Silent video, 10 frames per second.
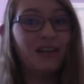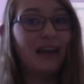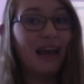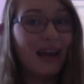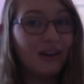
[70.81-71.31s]

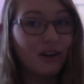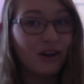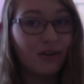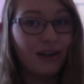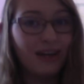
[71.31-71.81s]
can
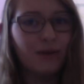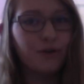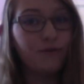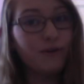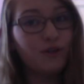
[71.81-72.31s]
go in either
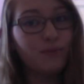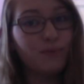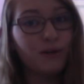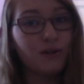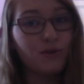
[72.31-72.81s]
future
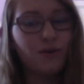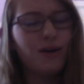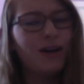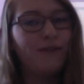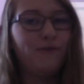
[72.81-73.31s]
books or
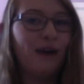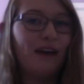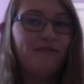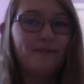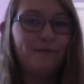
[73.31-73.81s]
if you
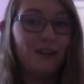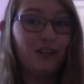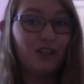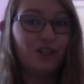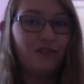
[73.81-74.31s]
haven't
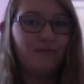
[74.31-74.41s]
finished